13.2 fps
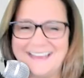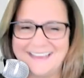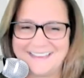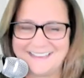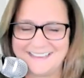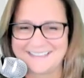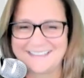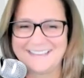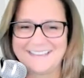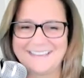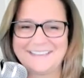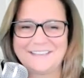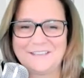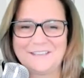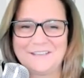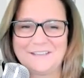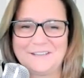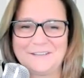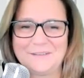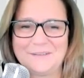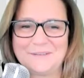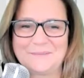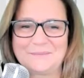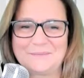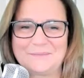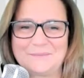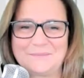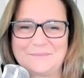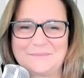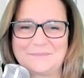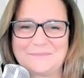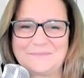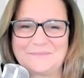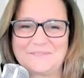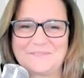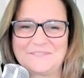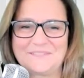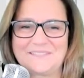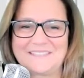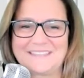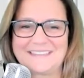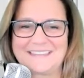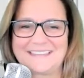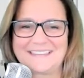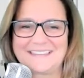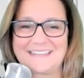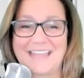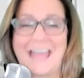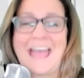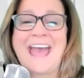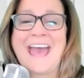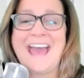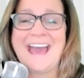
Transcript: (silent)